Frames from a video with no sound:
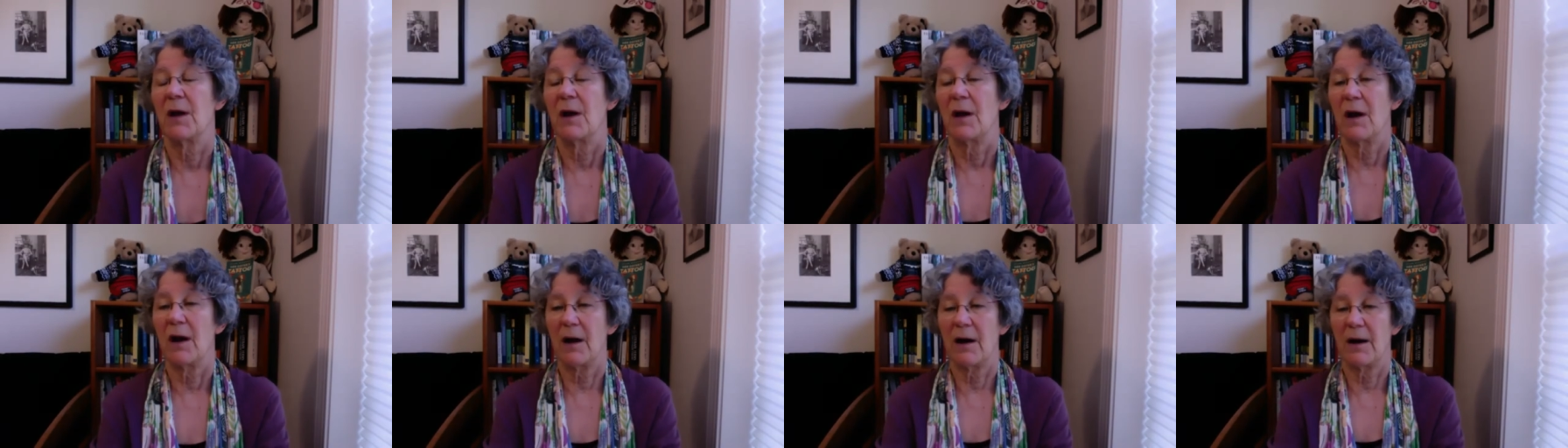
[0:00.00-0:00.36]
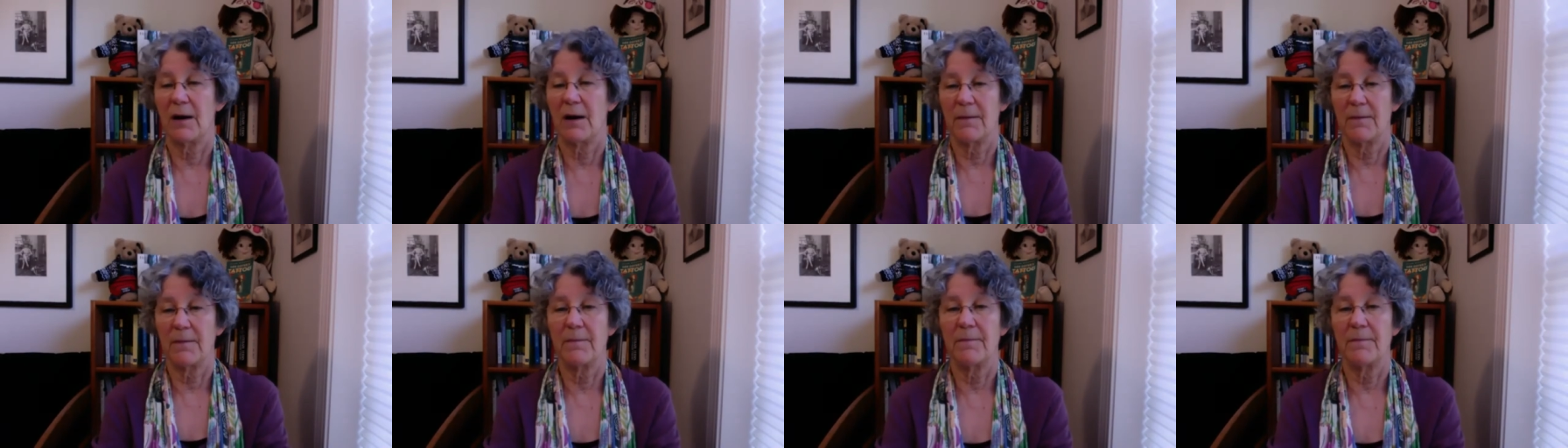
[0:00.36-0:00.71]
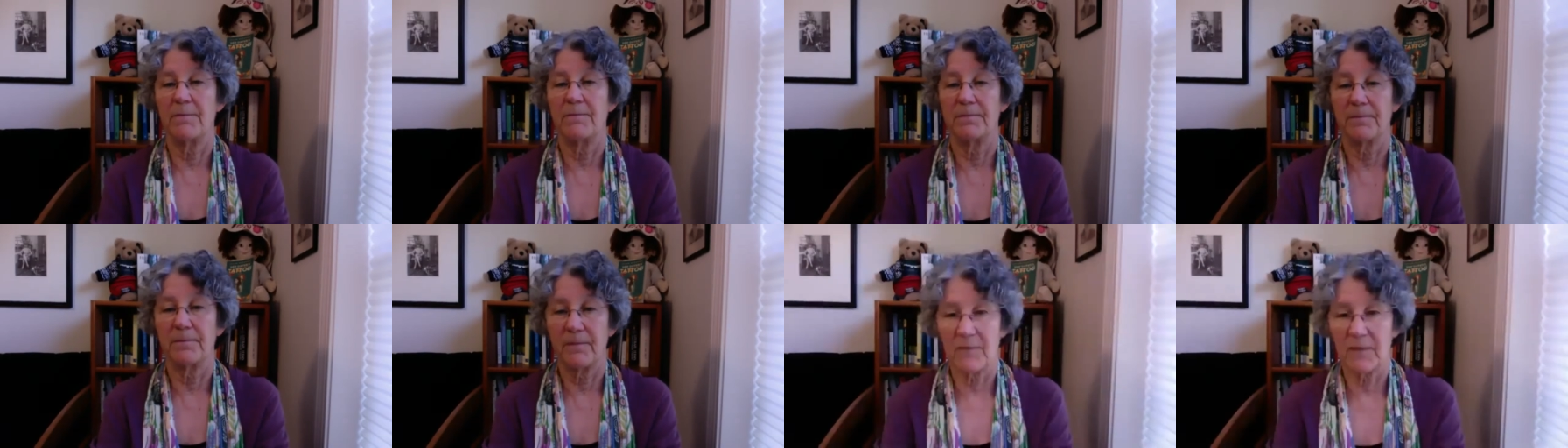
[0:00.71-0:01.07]

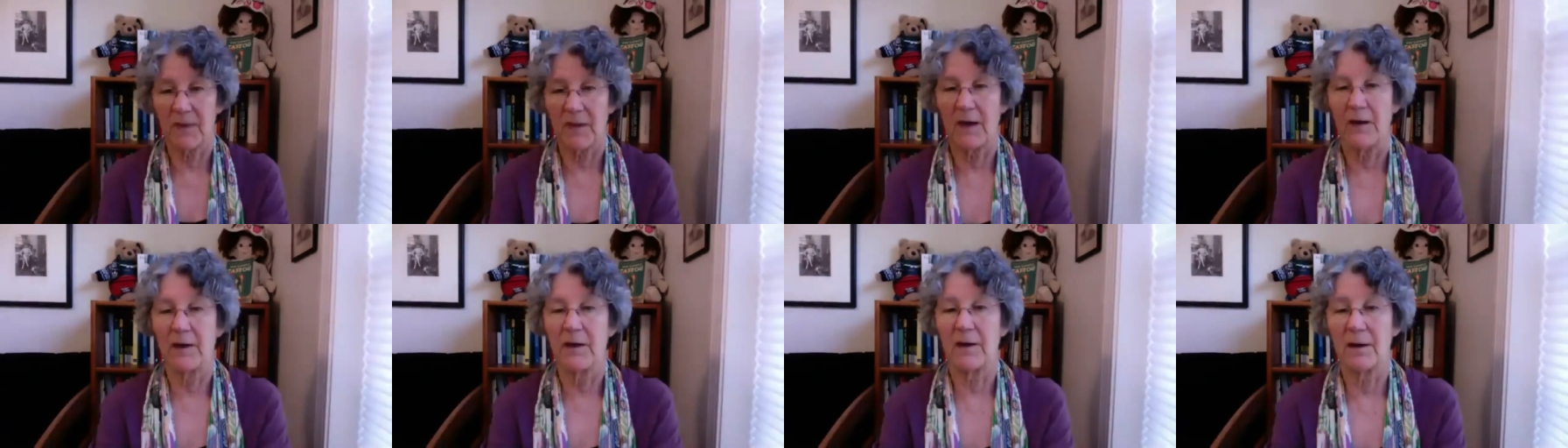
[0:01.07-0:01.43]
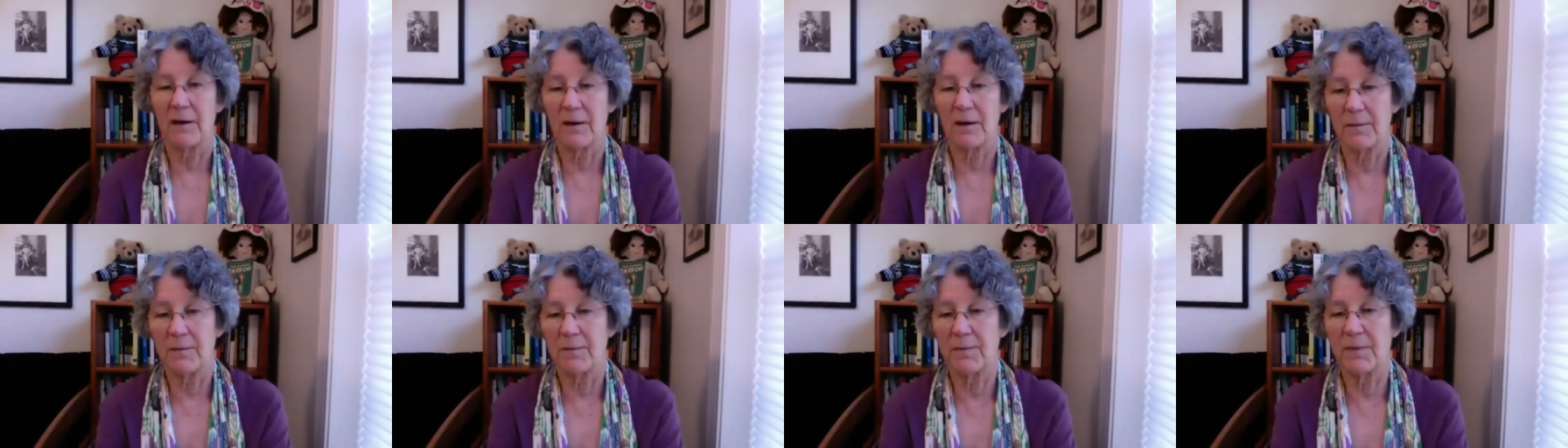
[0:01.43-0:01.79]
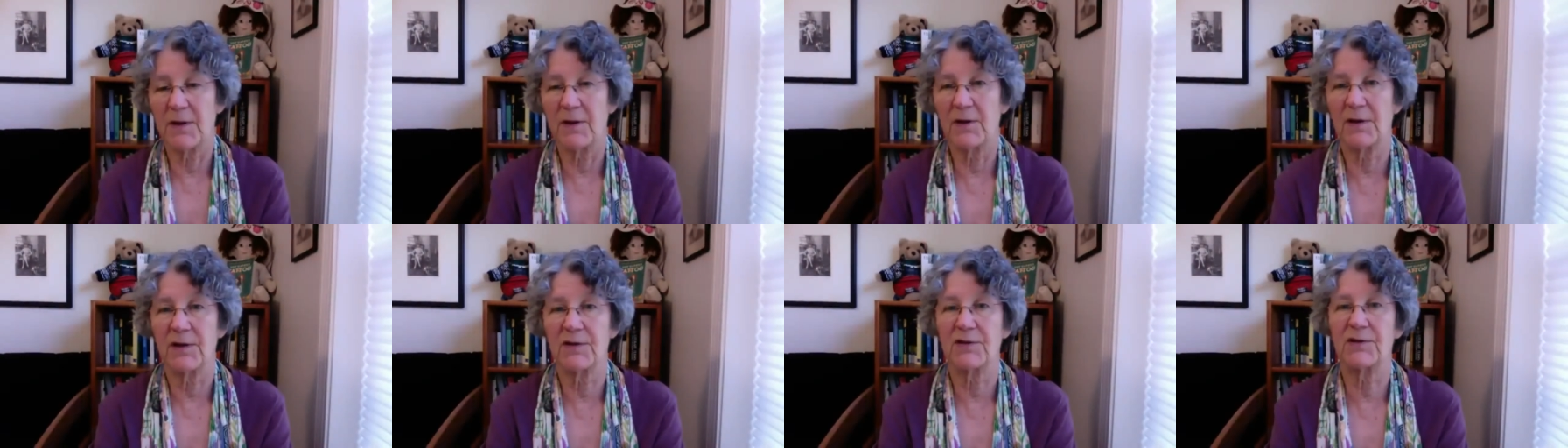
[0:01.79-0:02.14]
Um,
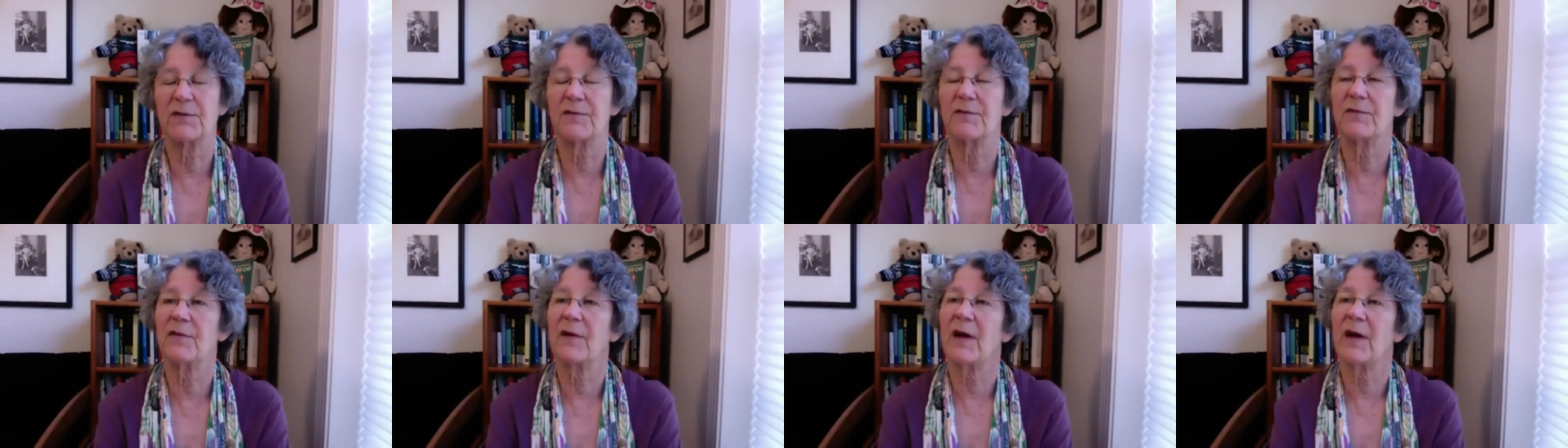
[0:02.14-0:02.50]
because of